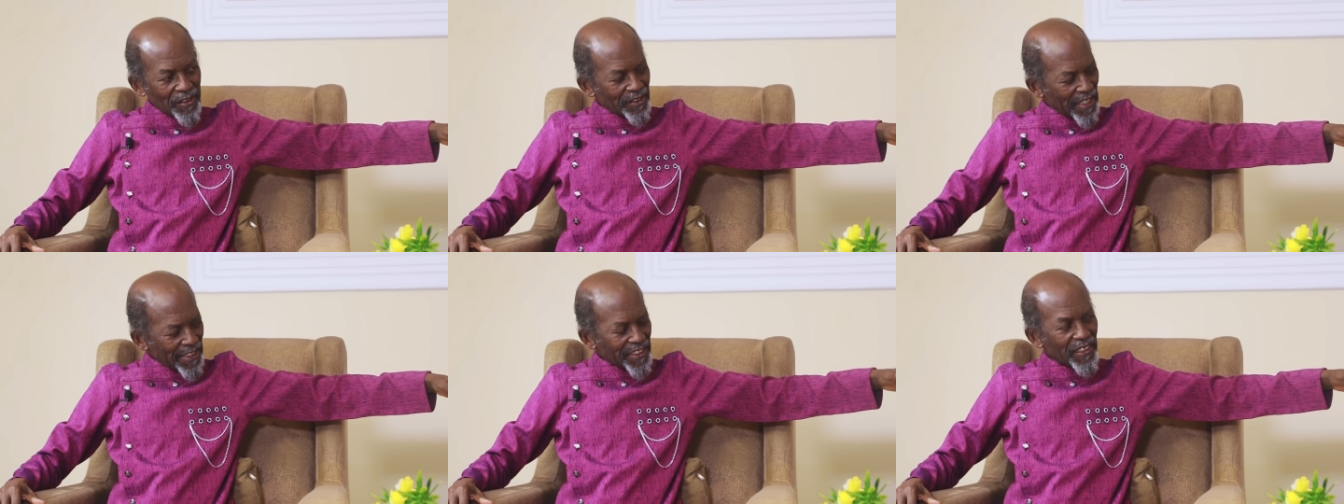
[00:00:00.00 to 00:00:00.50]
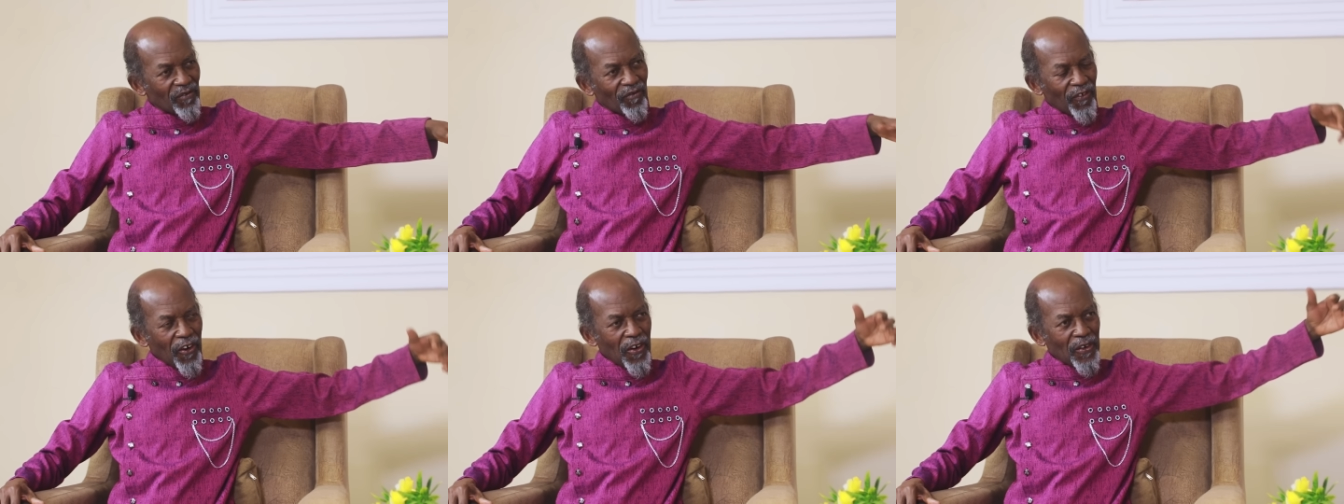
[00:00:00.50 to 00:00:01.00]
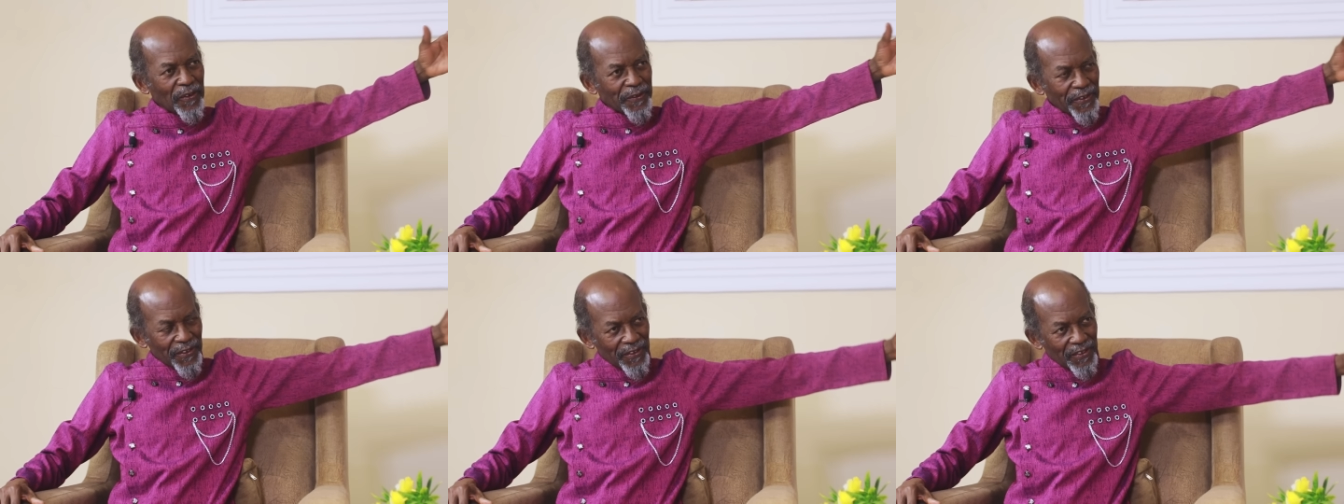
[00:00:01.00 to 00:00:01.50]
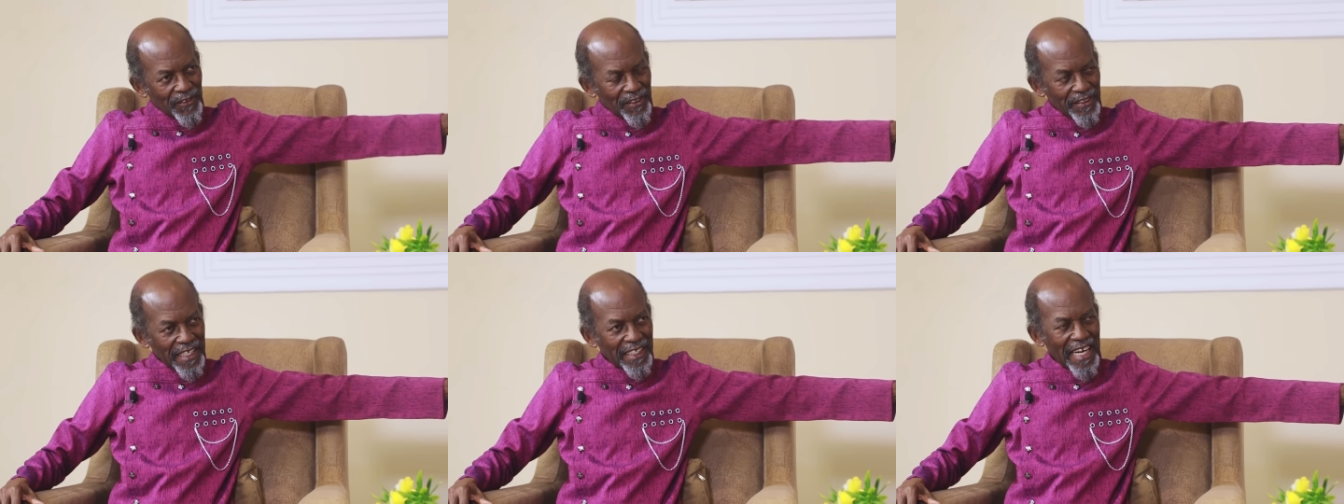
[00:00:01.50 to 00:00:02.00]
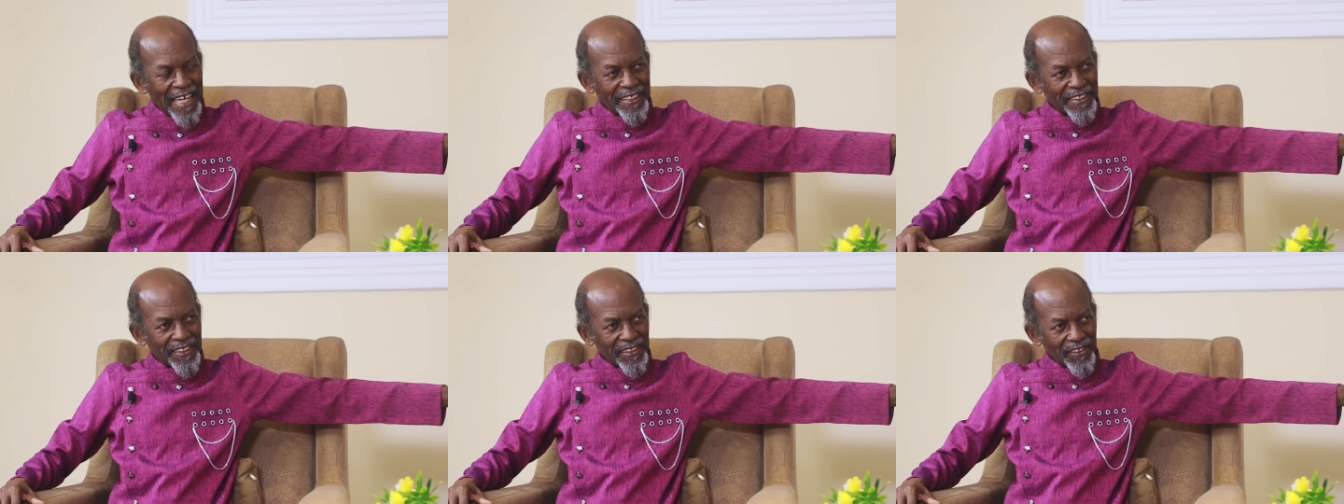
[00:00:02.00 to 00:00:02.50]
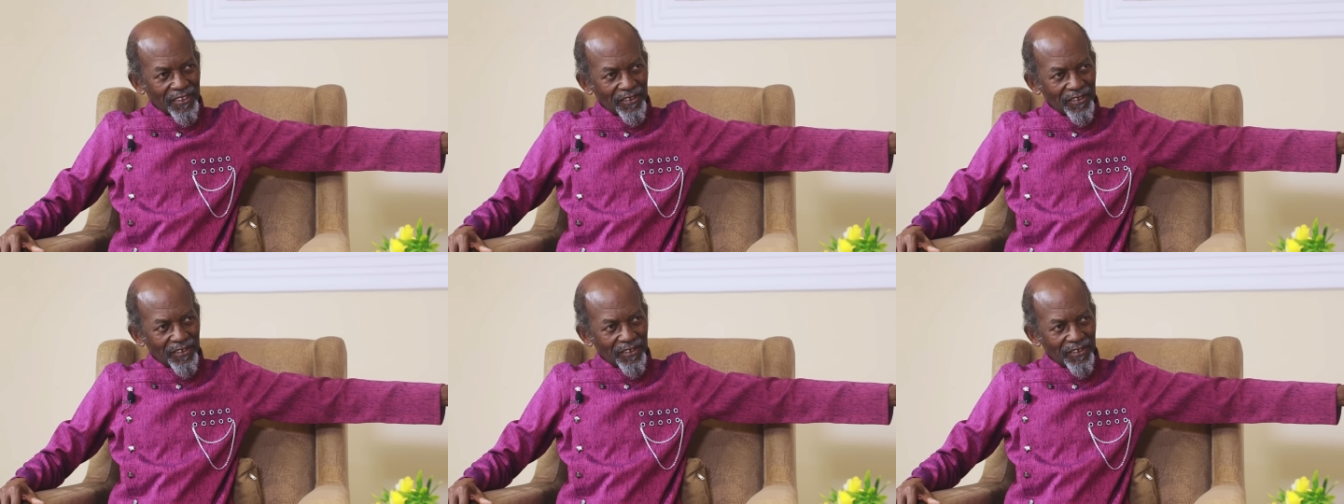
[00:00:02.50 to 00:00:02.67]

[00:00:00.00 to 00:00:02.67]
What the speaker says: that involves the land.